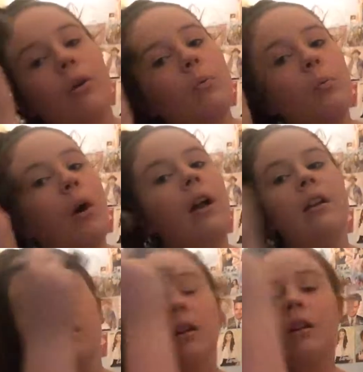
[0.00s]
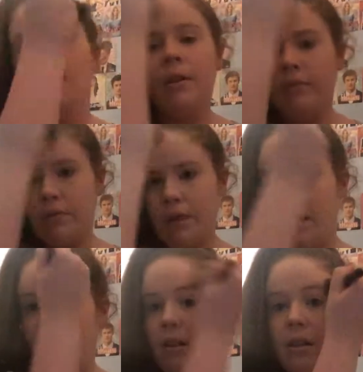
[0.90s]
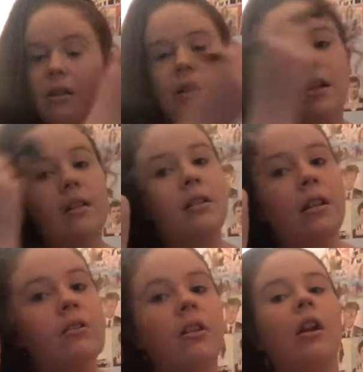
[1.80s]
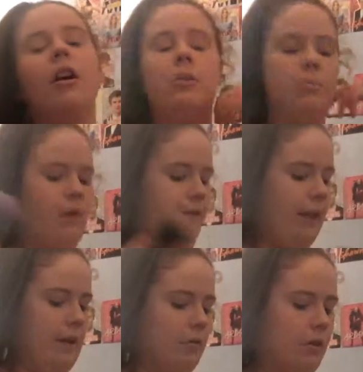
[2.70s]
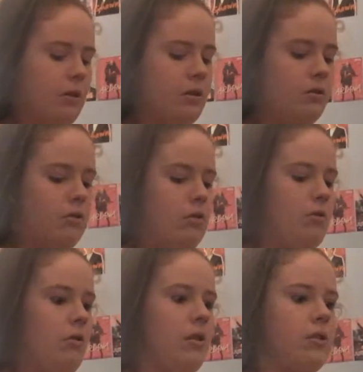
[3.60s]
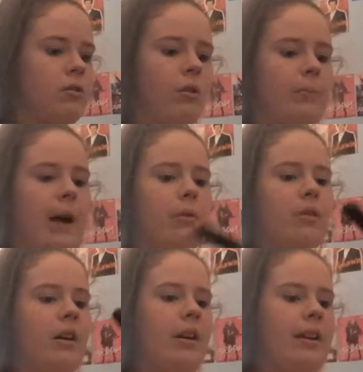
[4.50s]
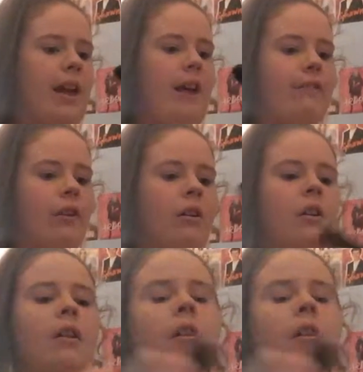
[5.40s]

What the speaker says: 01, and it's literally like my favourite drugstore powder, like ever.